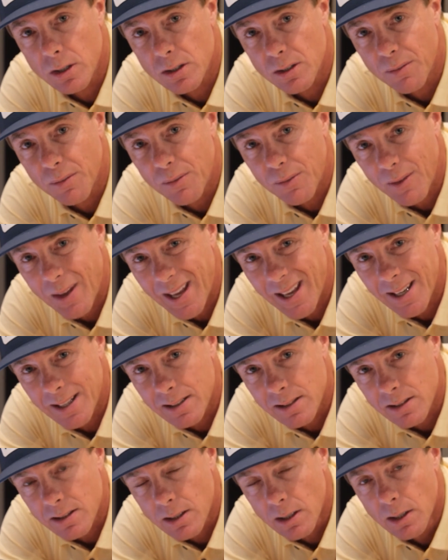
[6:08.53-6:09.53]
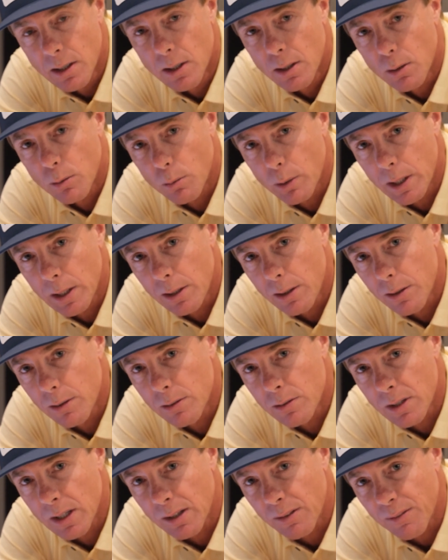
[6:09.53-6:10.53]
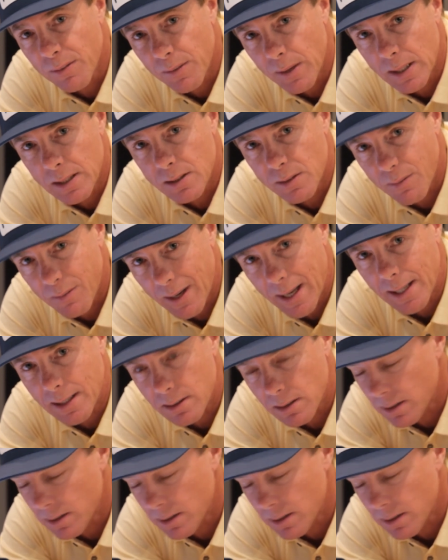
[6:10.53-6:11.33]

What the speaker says: to face when using face flex